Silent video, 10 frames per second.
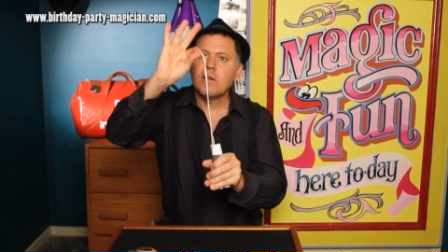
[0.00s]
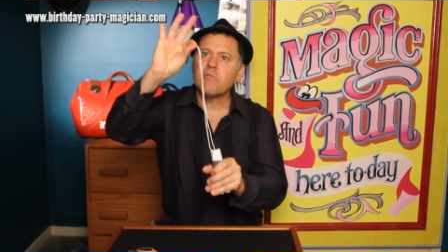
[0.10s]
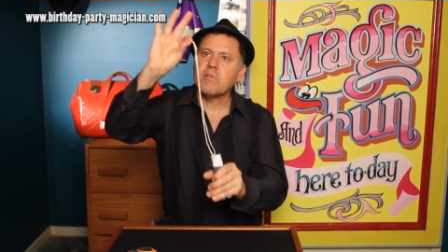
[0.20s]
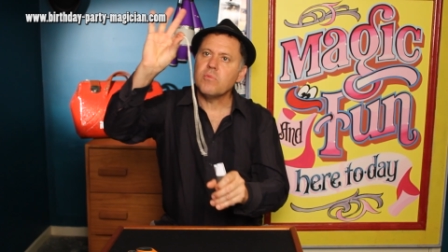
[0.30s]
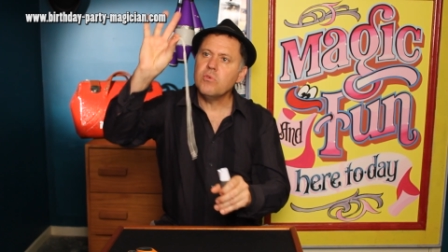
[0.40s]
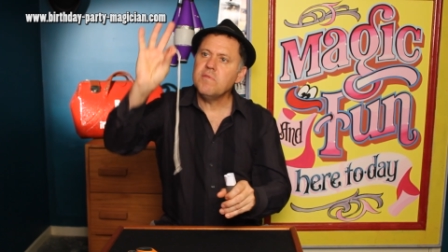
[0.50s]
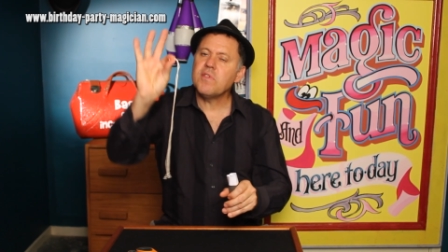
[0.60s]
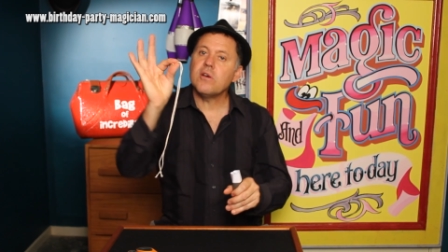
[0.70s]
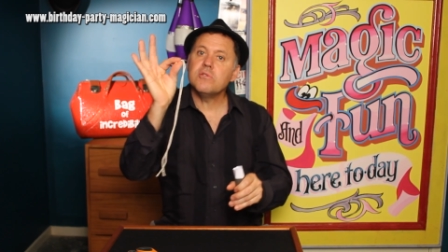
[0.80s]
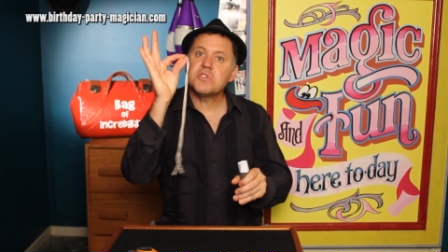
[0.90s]
Remove
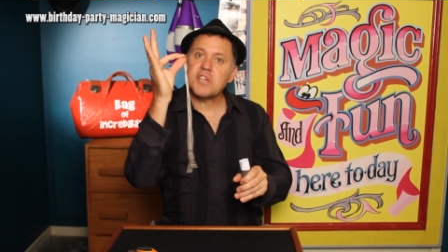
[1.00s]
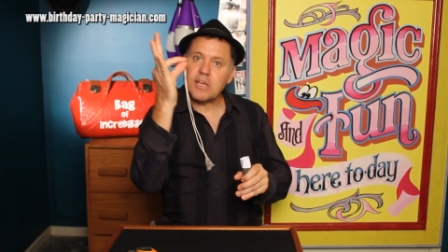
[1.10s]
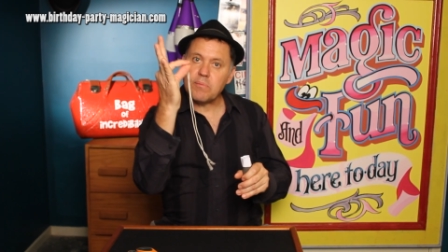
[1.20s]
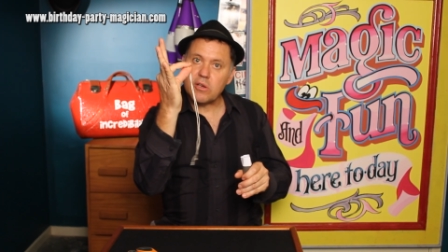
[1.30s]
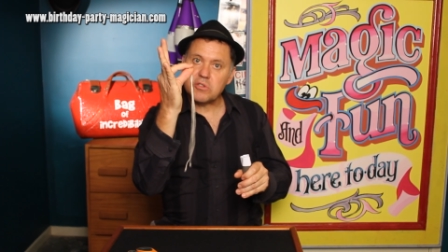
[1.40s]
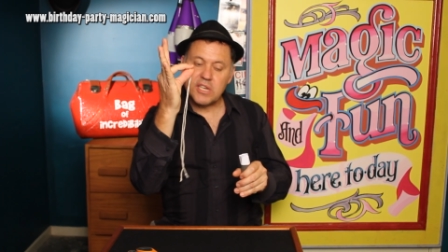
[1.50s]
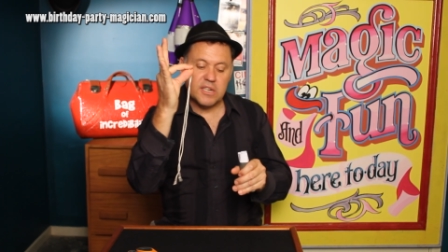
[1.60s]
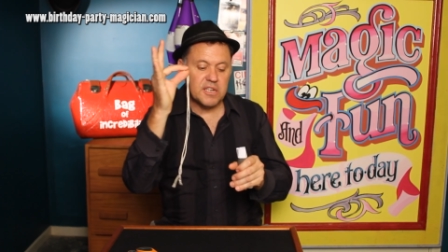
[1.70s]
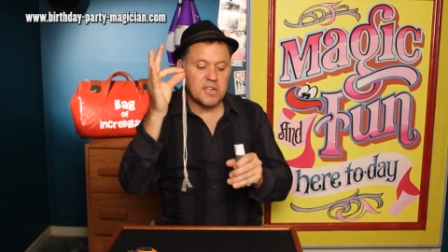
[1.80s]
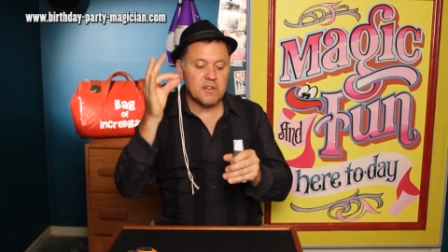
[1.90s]
those, keep those
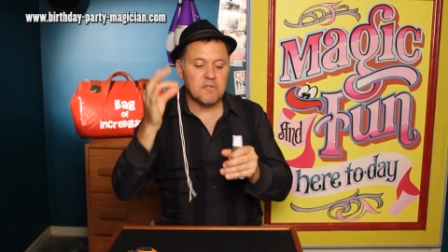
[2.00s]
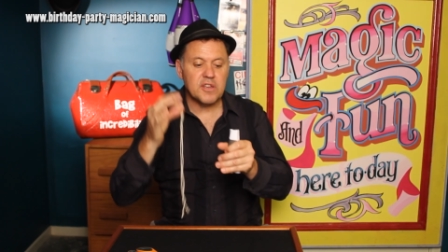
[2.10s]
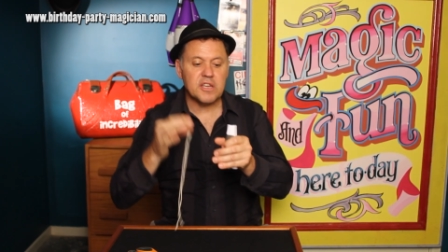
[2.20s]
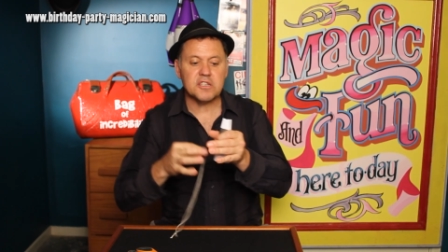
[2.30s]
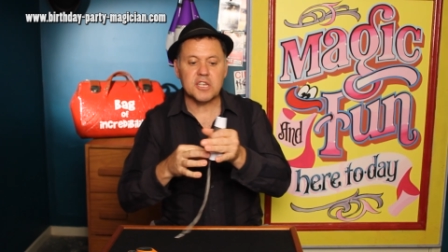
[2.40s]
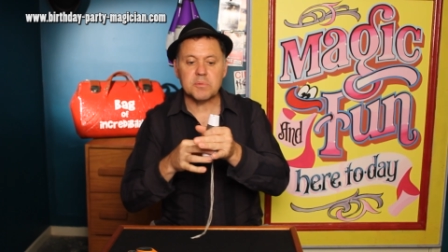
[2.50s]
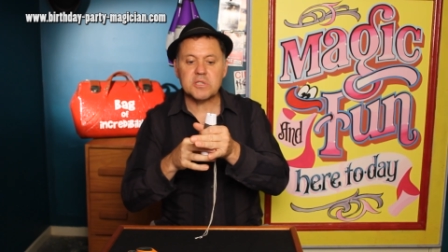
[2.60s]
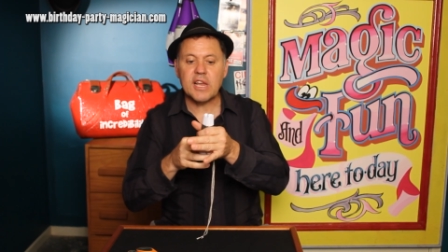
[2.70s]
hidden in the fingertips.